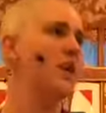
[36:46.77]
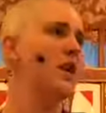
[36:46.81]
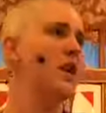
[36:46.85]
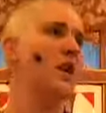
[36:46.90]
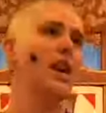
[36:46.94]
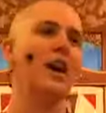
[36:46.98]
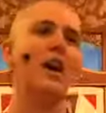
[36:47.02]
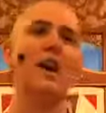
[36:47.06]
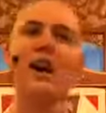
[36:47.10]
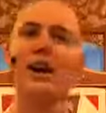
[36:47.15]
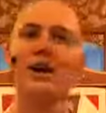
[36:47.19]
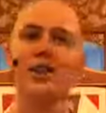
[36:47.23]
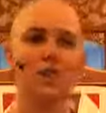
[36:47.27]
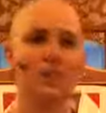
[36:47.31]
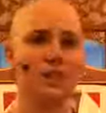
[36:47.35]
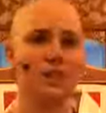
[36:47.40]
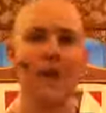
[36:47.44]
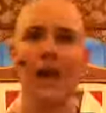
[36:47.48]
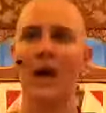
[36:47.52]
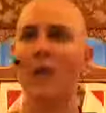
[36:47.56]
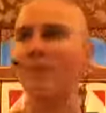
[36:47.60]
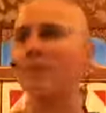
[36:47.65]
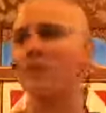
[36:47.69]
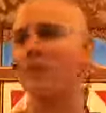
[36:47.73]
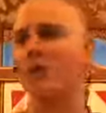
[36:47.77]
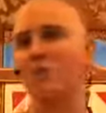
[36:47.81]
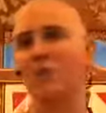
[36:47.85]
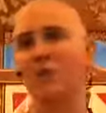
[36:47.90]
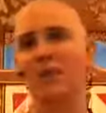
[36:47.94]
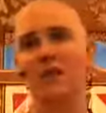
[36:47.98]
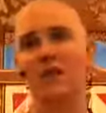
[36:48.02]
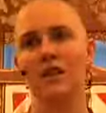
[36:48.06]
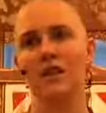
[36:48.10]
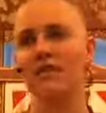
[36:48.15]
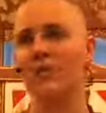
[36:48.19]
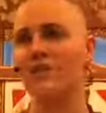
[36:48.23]
and I just happen to be
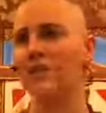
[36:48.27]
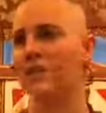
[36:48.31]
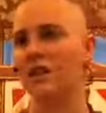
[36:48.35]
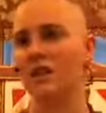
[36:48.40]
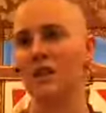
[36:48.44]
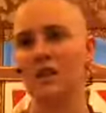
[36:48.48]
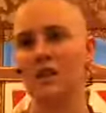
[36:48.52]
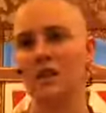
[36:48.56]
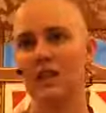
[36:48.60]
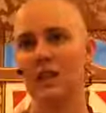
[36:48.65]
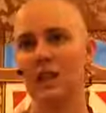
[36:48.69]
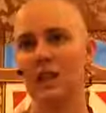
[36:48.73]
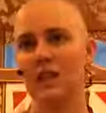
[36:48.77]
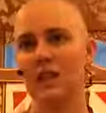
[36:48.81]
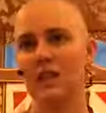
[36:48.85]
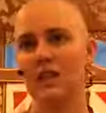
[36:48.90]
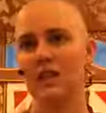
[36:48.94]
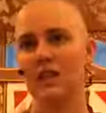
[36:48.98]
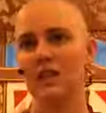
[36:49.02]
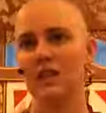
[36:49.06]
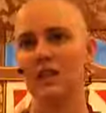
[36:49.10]
the facilitator.